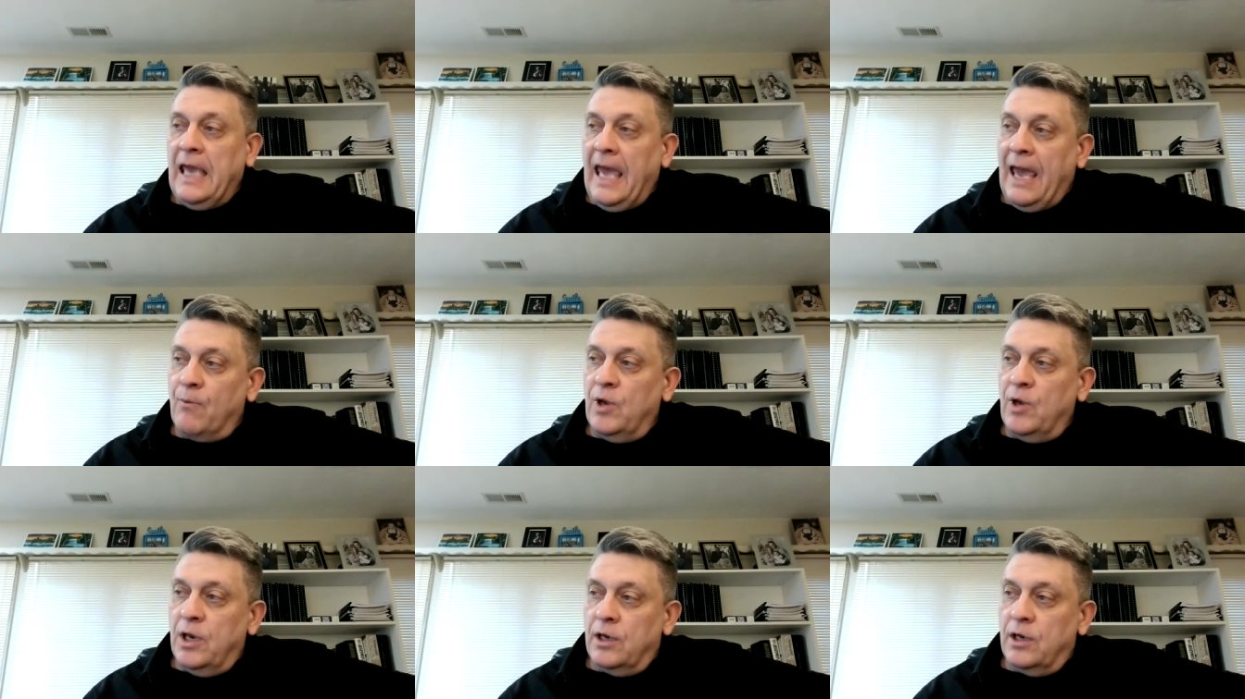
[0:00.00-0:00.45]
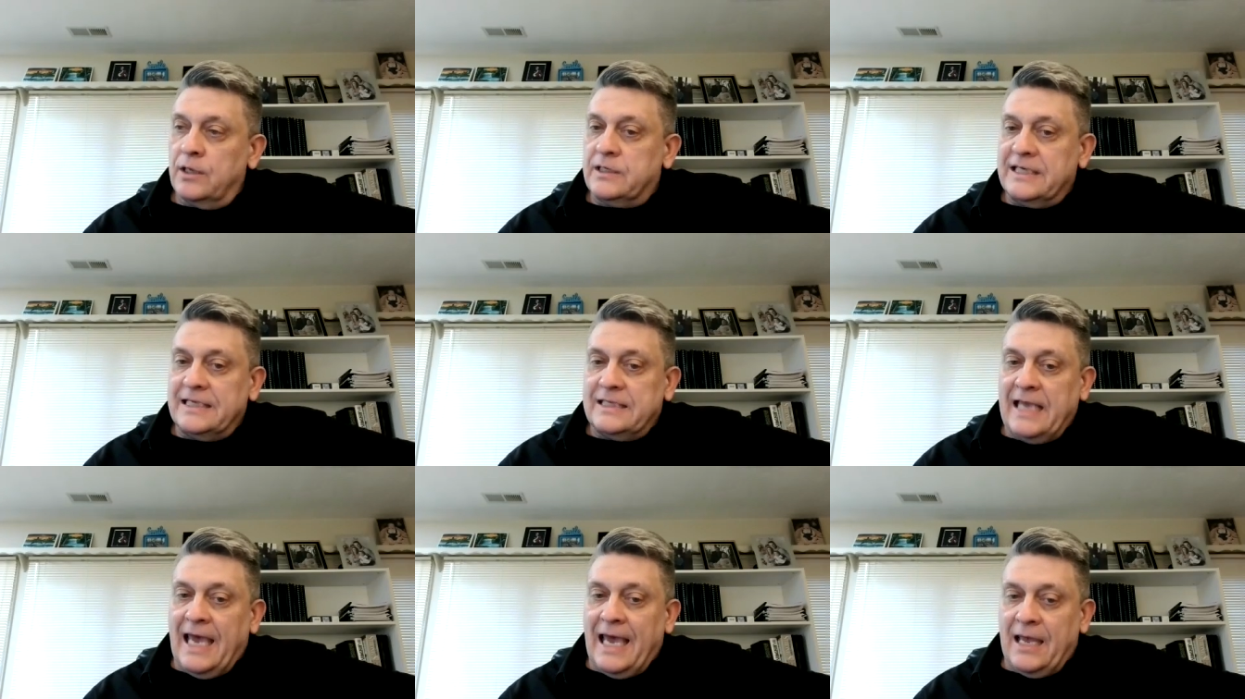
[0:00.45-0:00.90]
And we
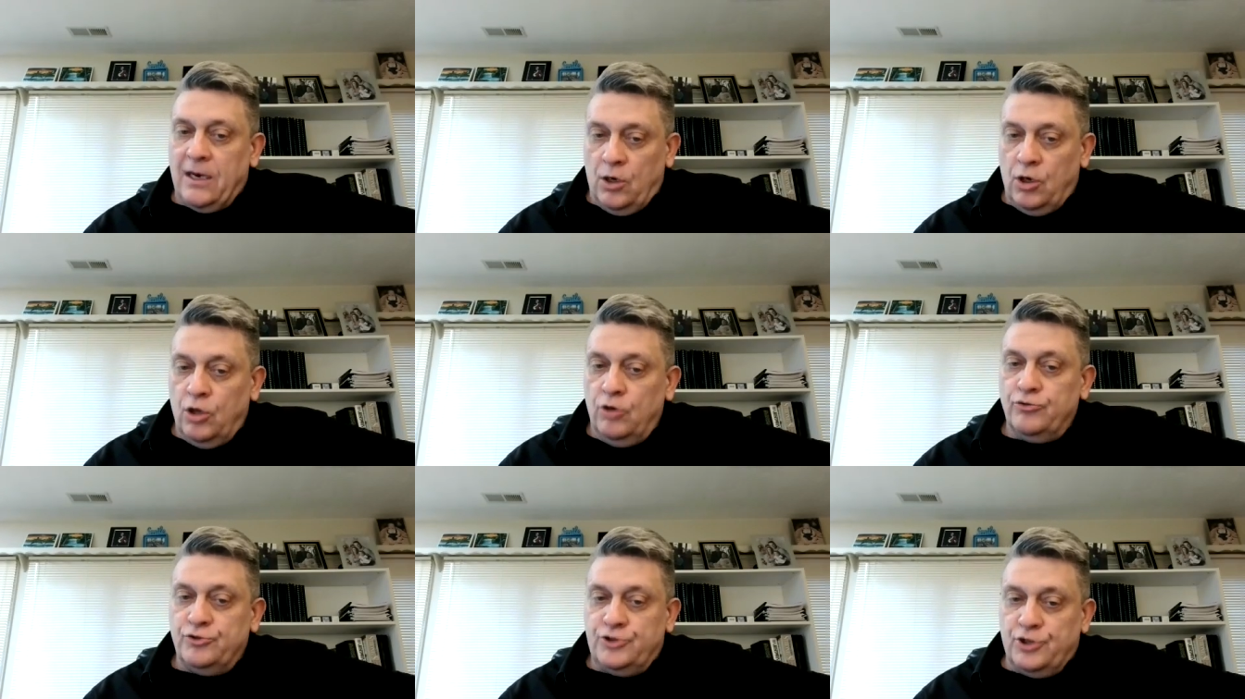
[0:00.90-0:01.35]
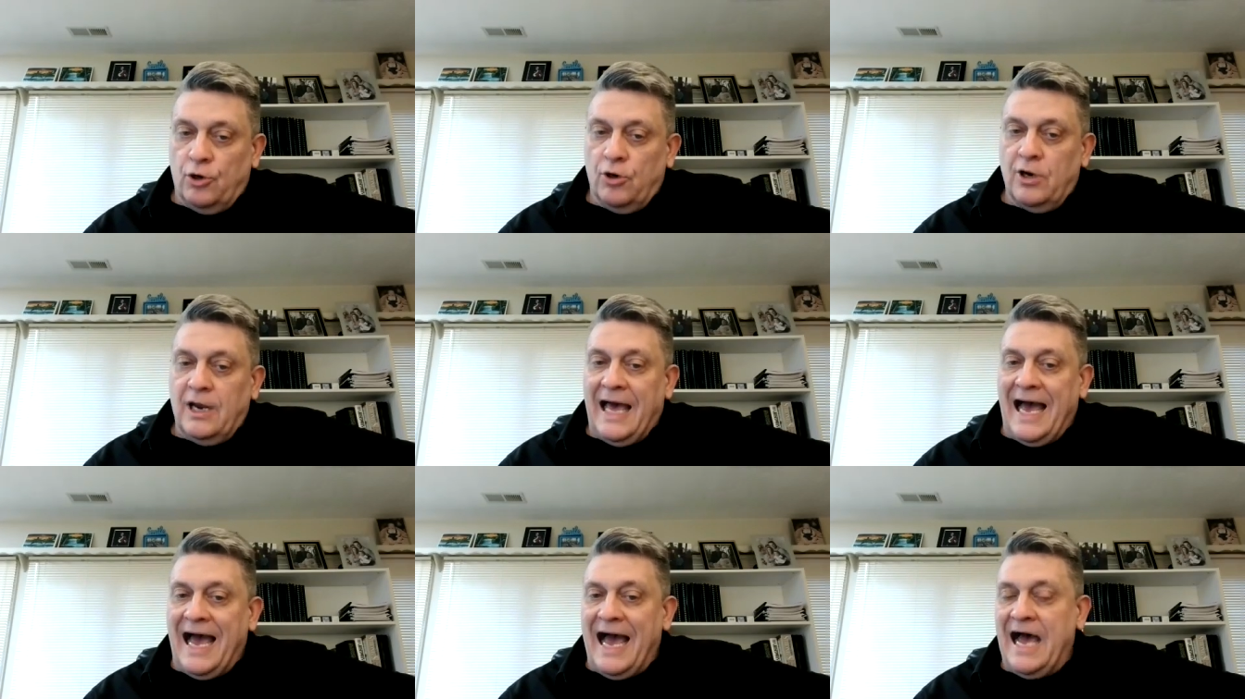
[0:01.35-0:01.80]
looked at that, lose
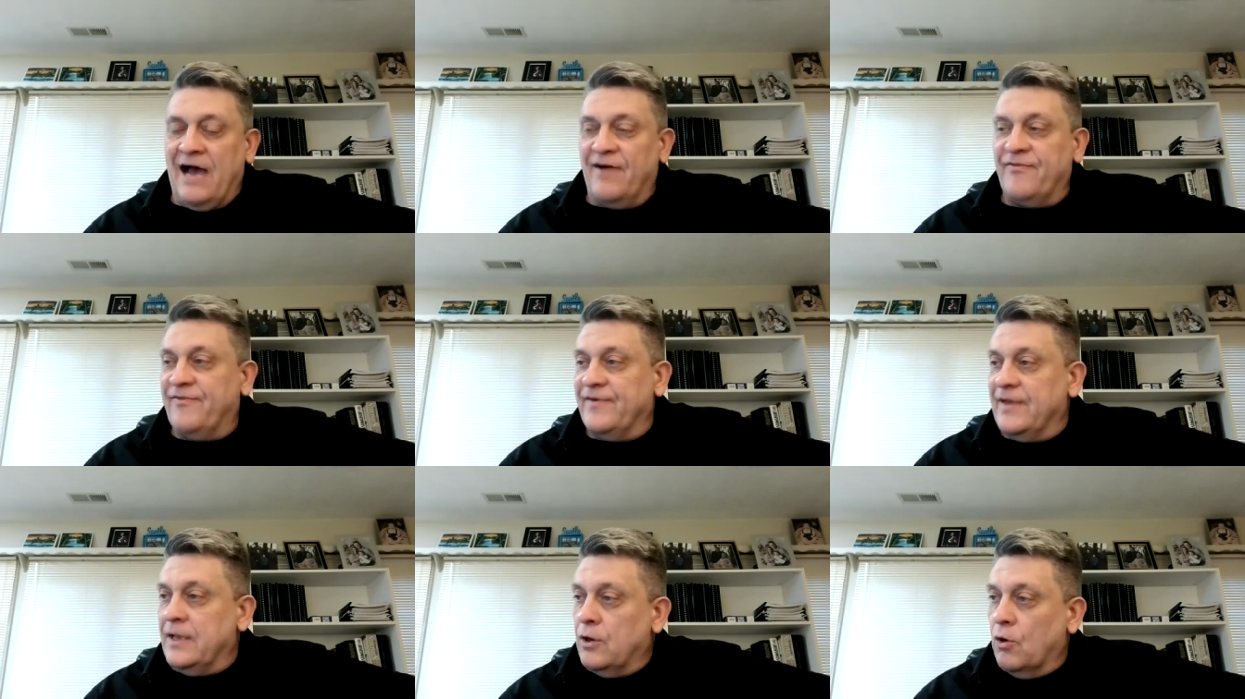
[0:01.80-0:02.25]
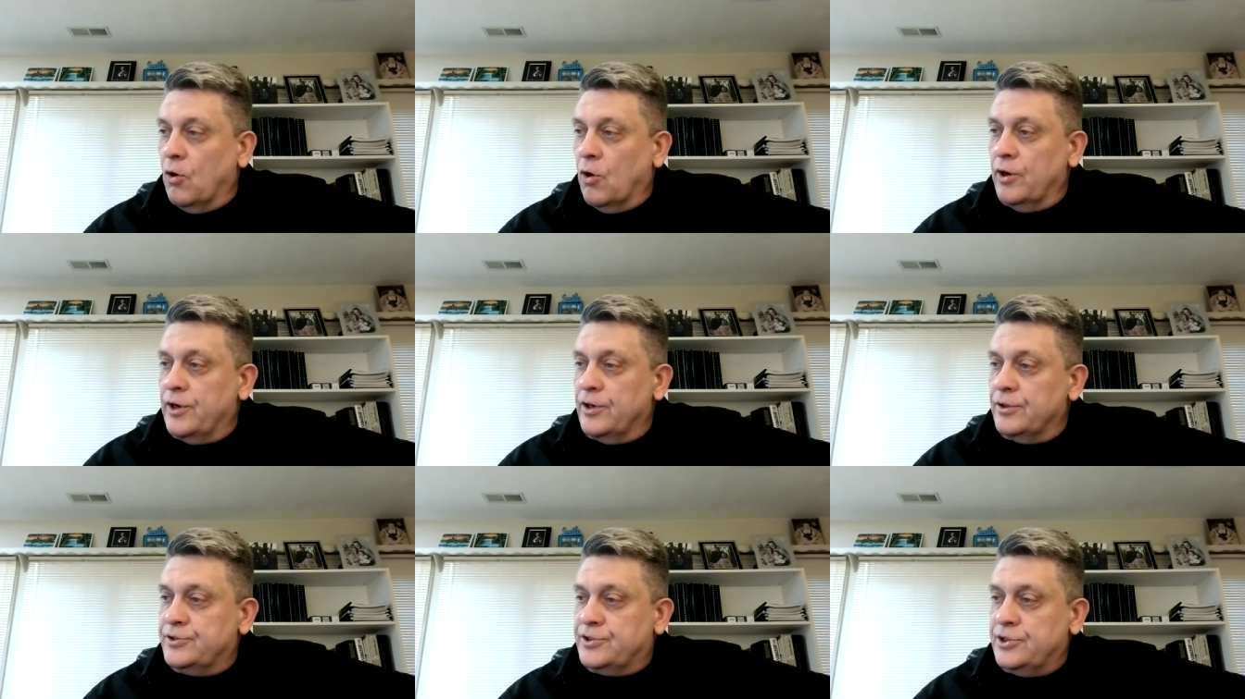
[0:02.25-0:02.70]
your life in
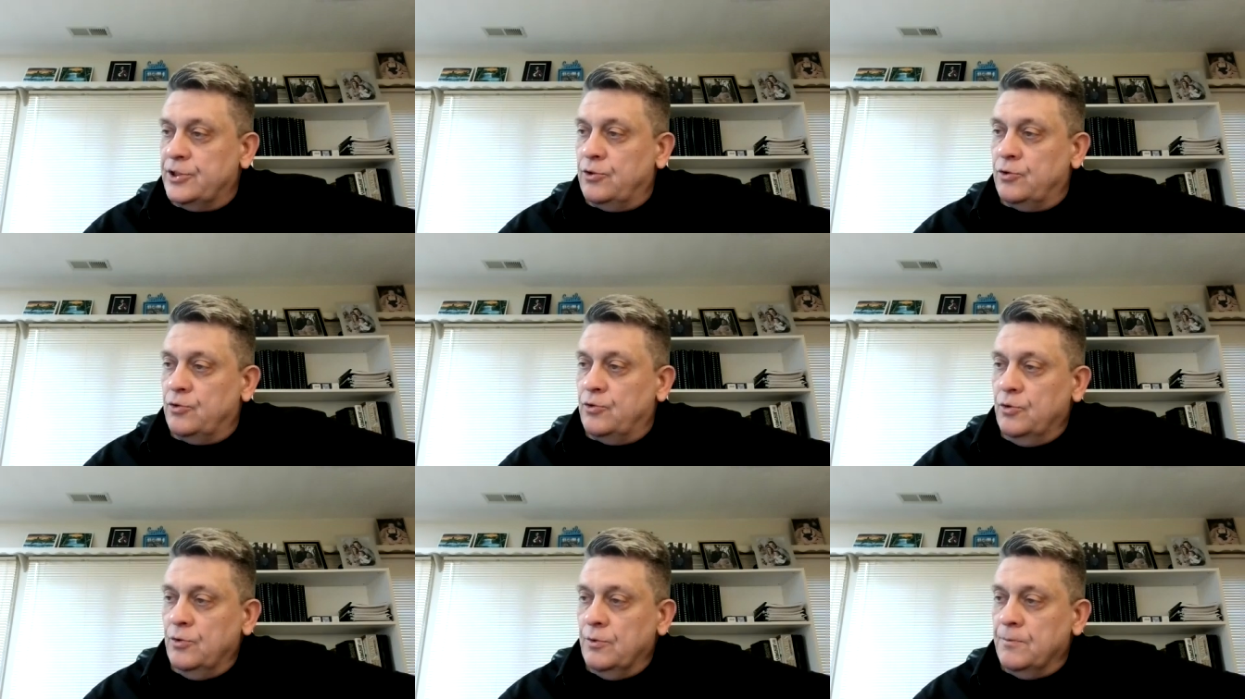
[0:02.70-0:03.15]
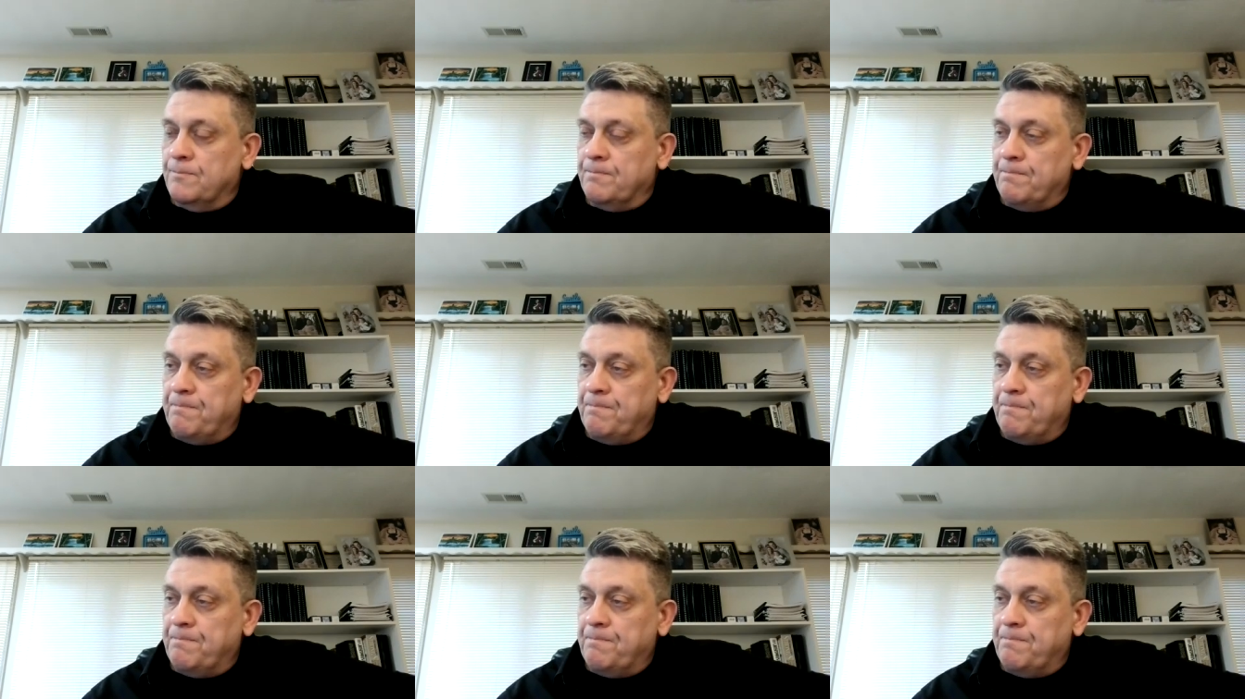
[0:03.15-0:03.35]
order to